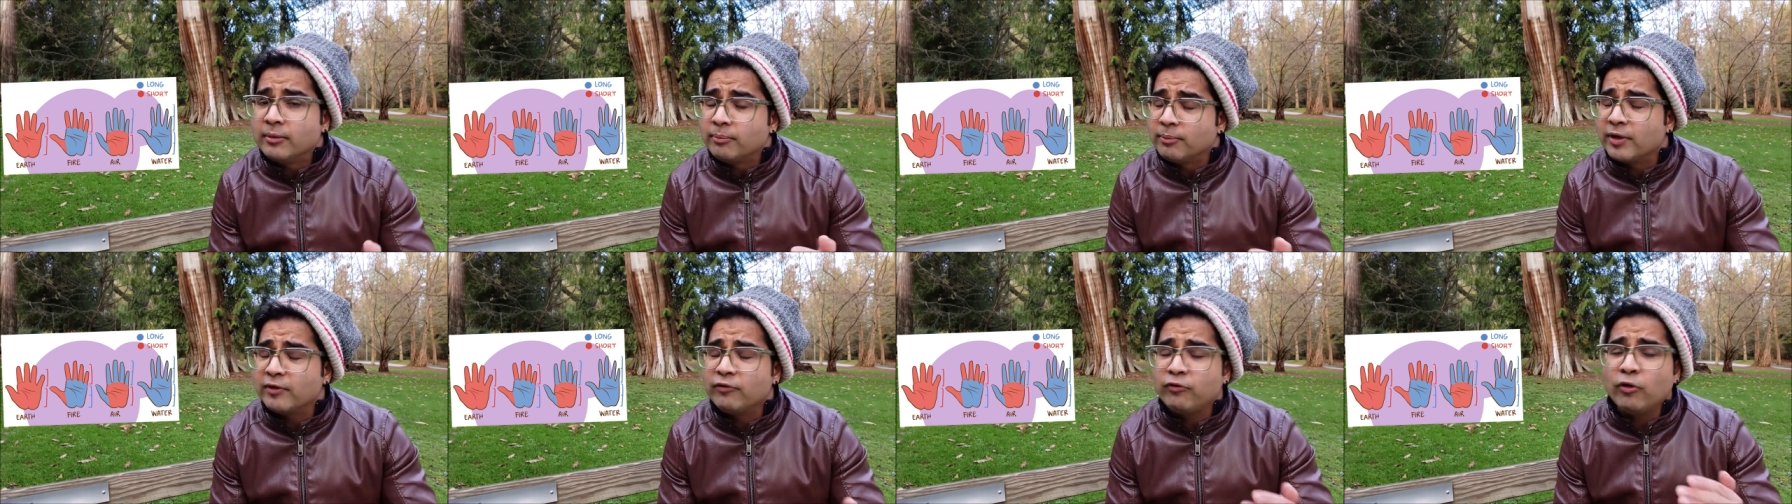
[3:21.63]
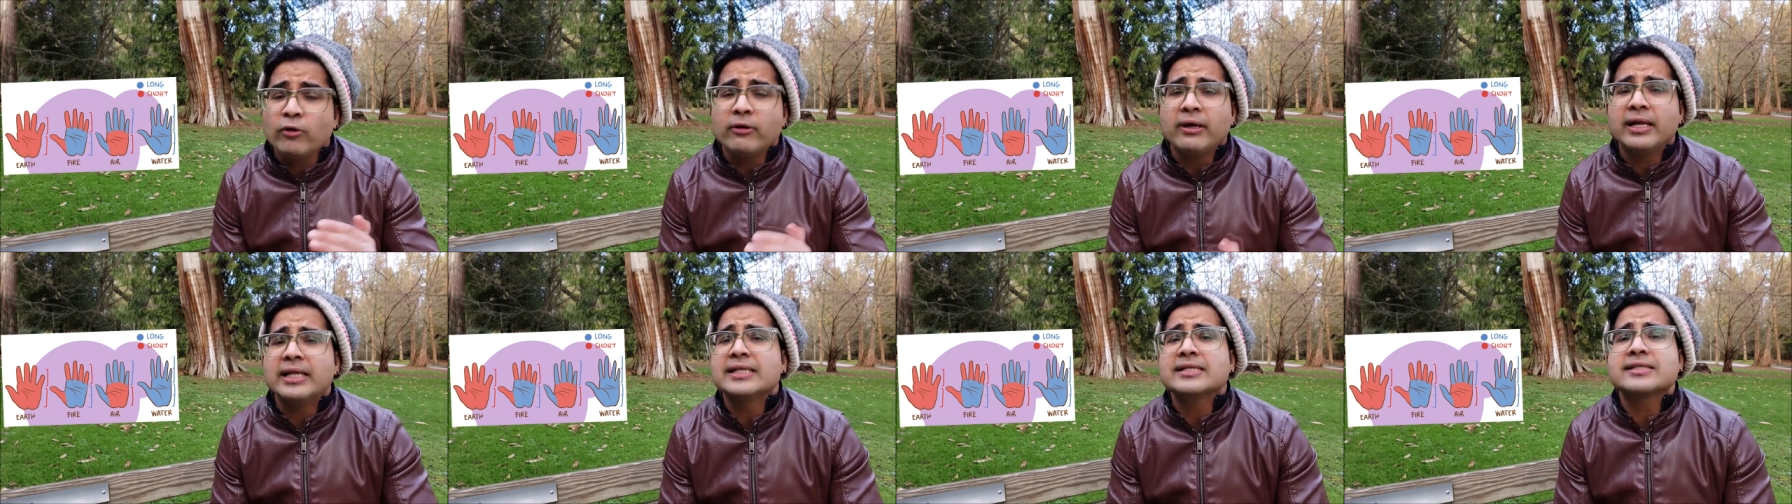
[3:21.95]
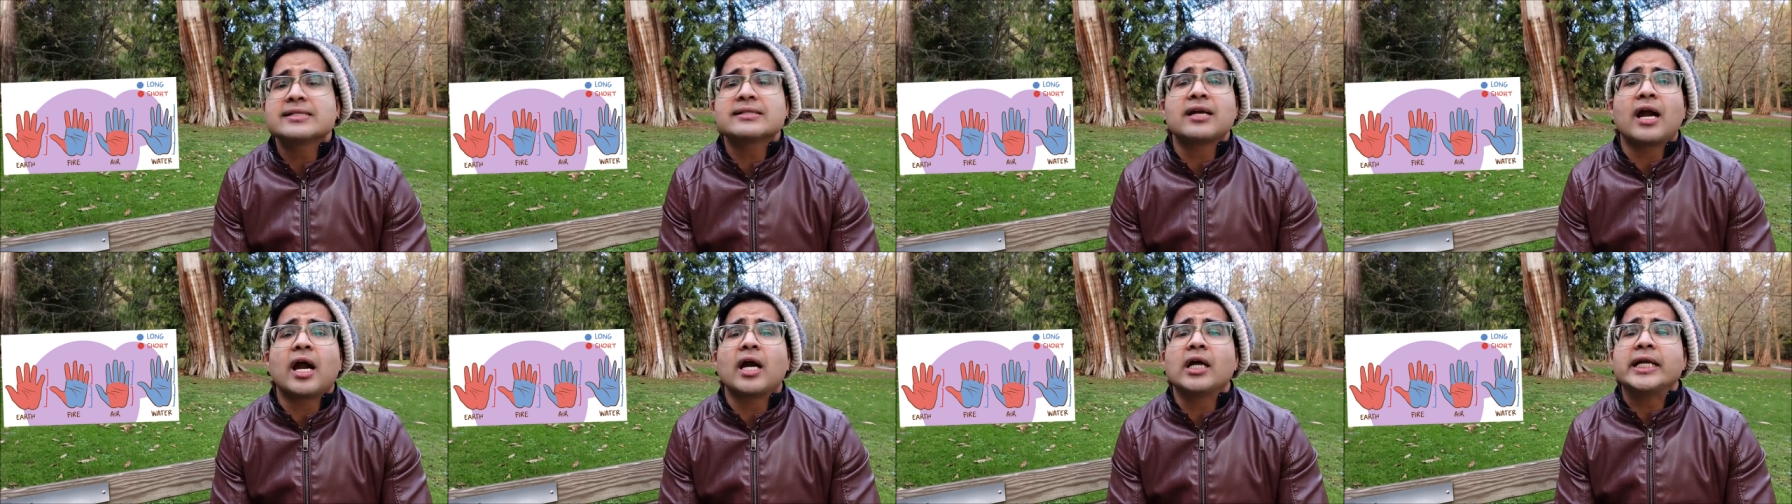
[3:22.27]
Before I'll
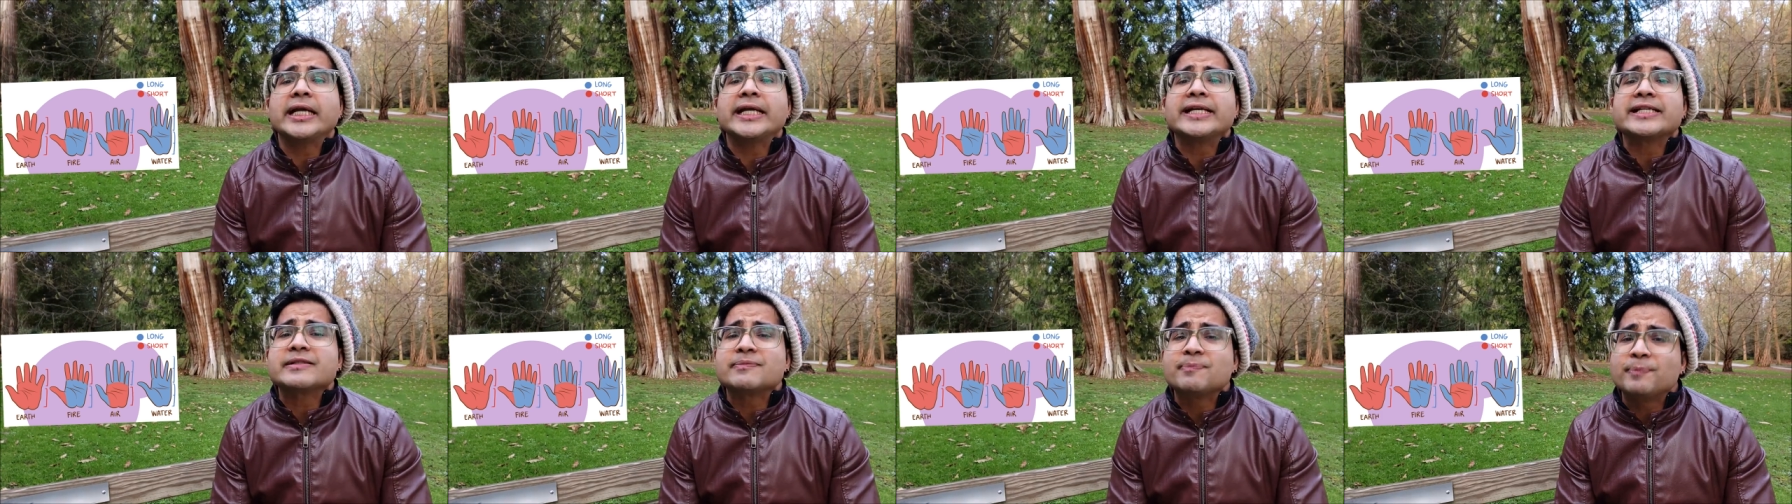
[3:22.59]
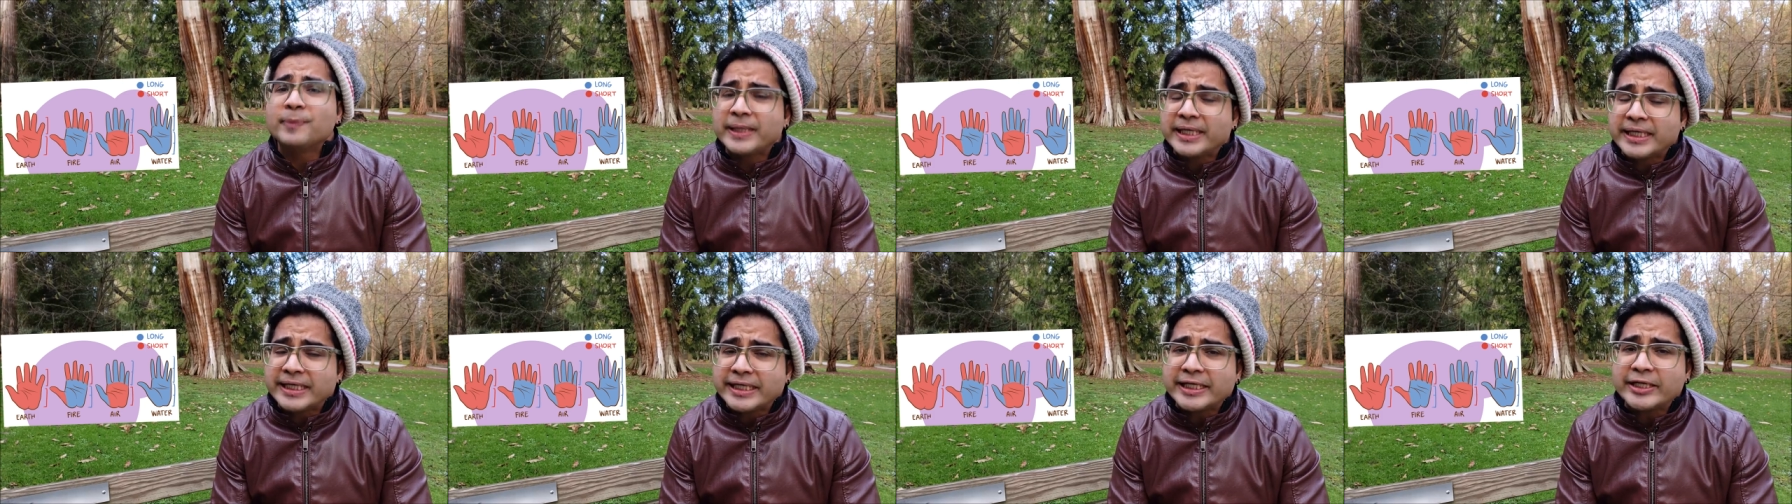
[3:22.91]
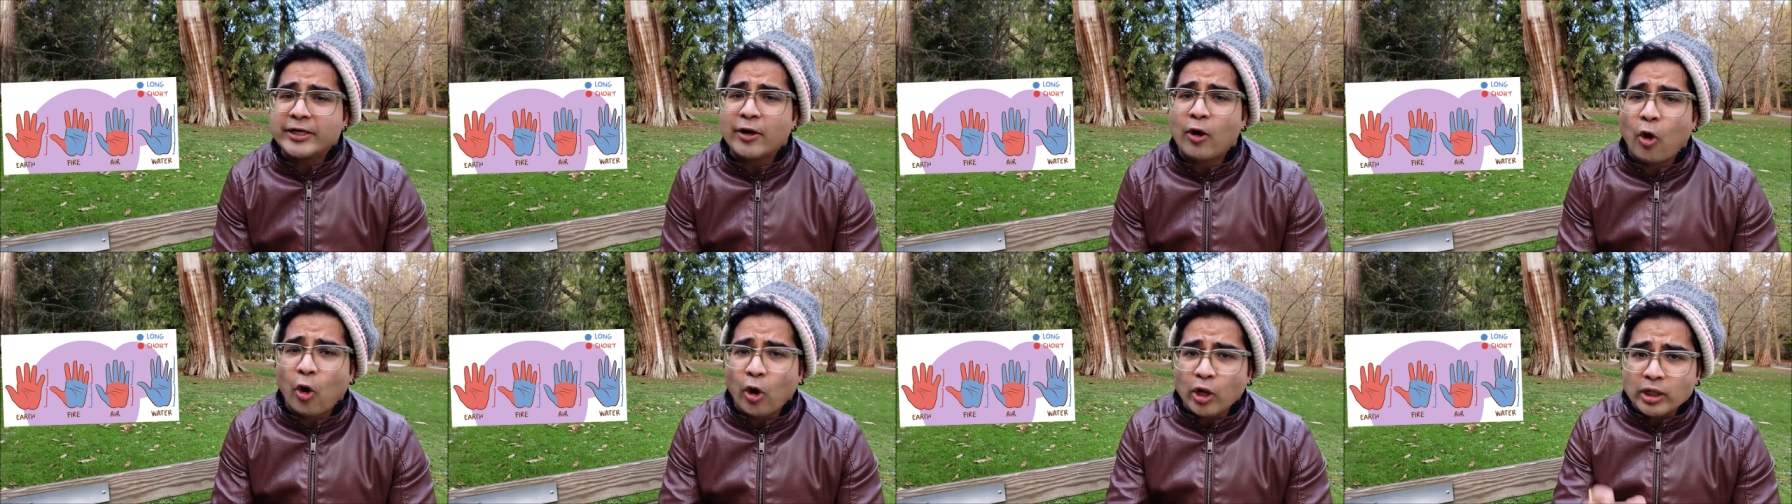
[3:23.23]
start
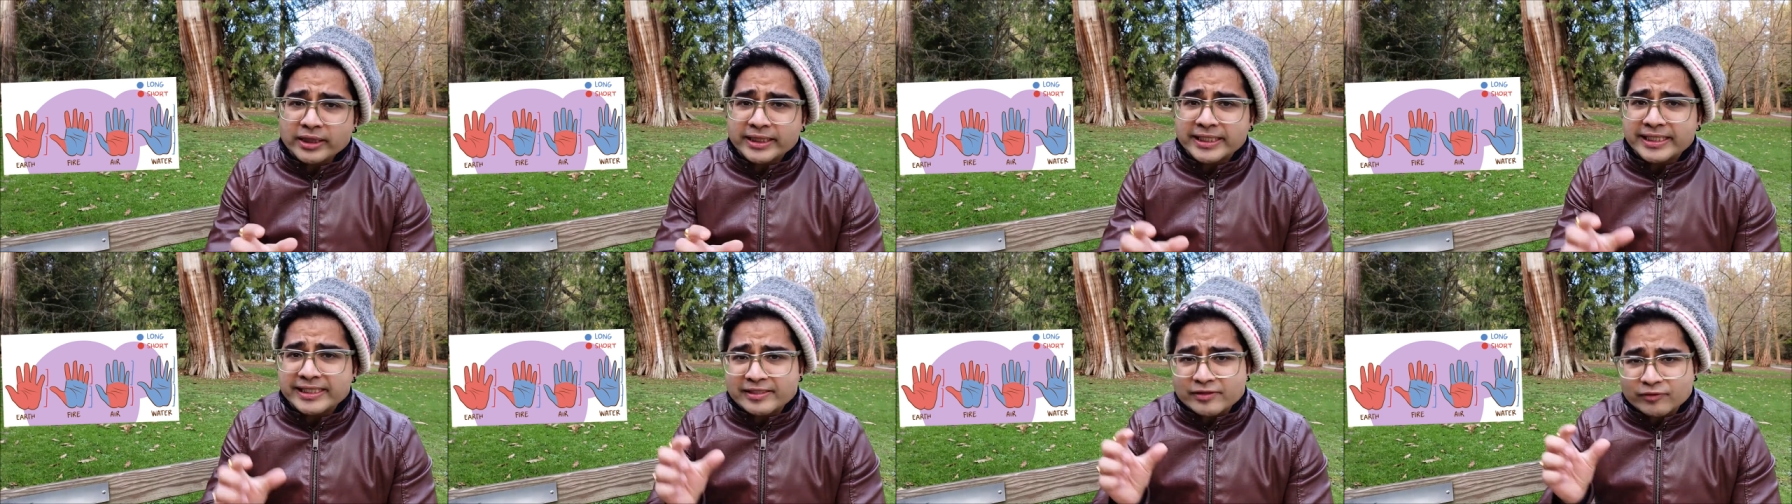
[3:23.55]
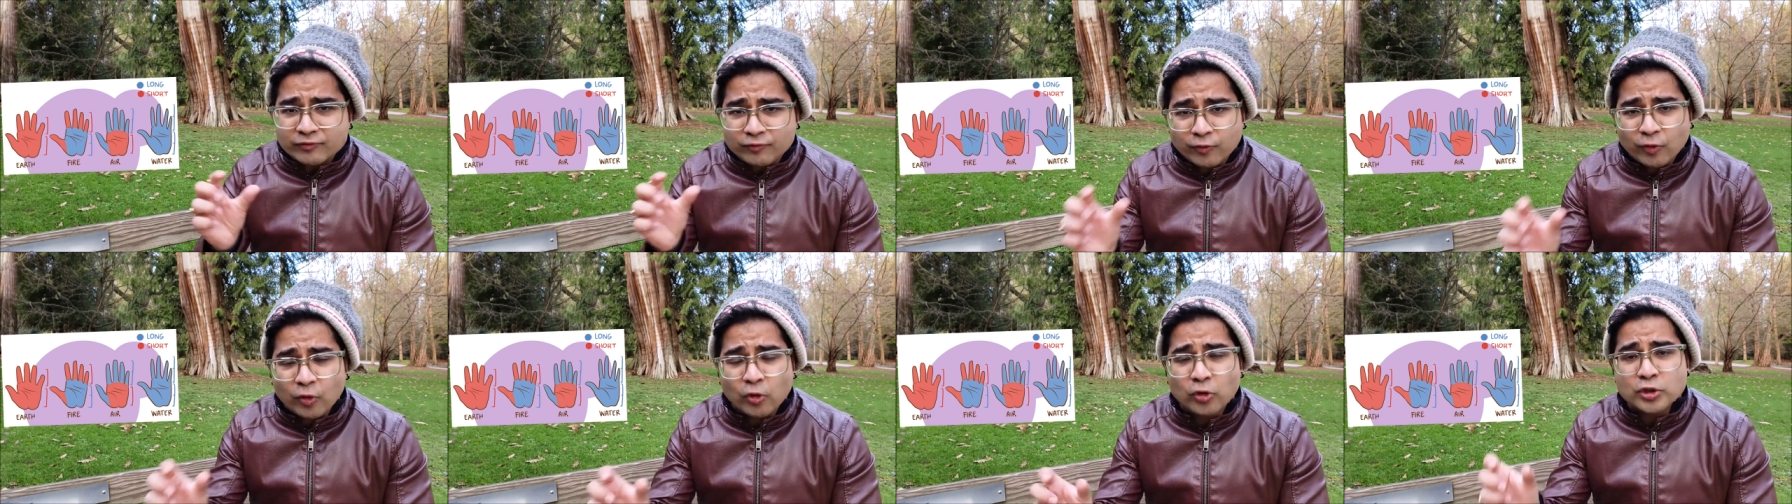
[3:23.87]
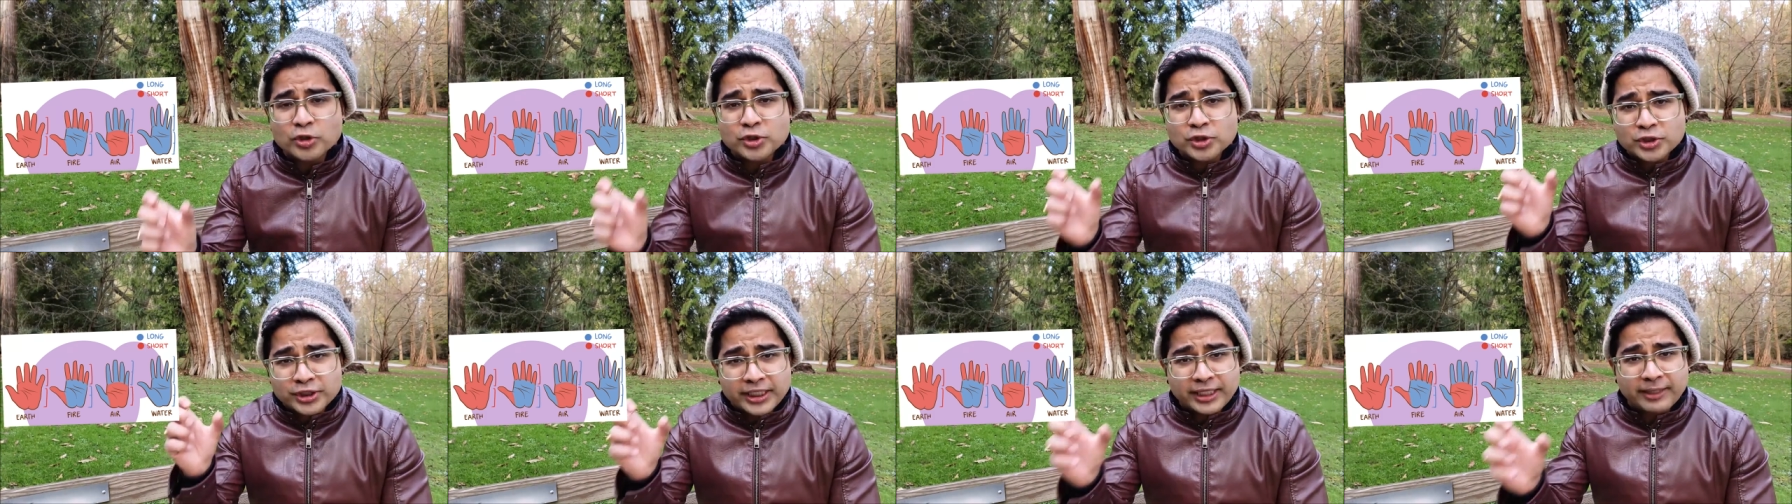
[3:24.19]
explaining all these
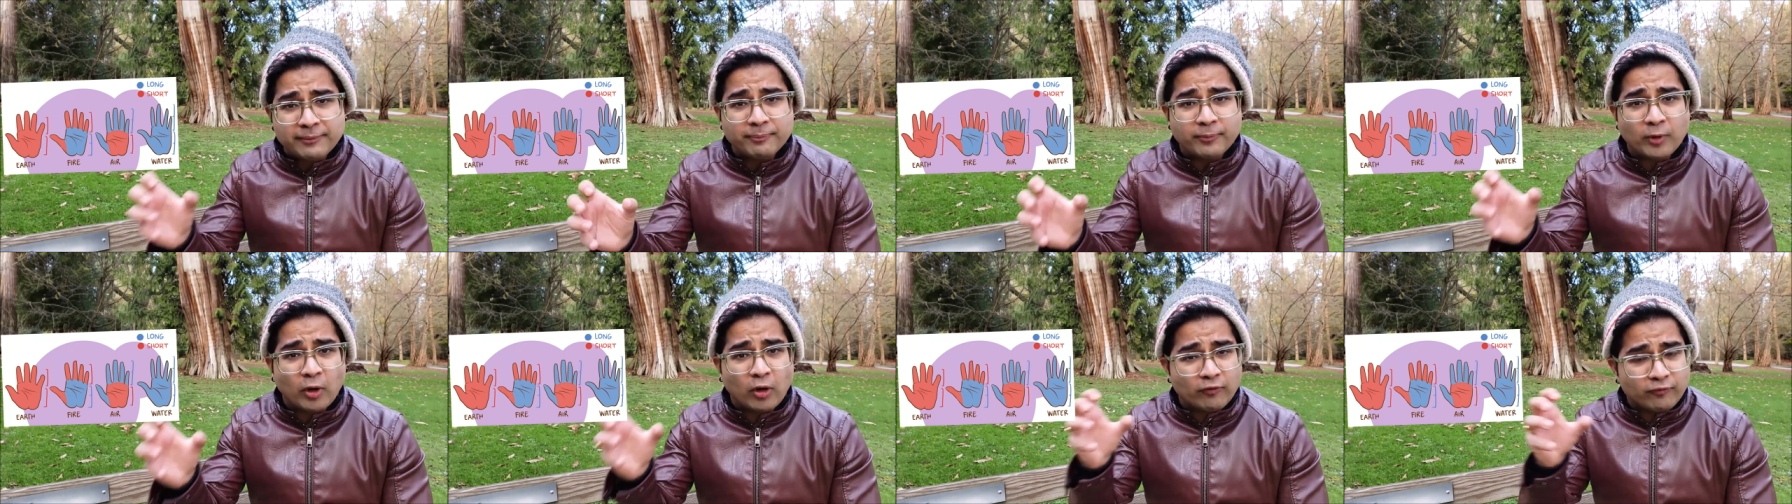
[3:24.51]
four shape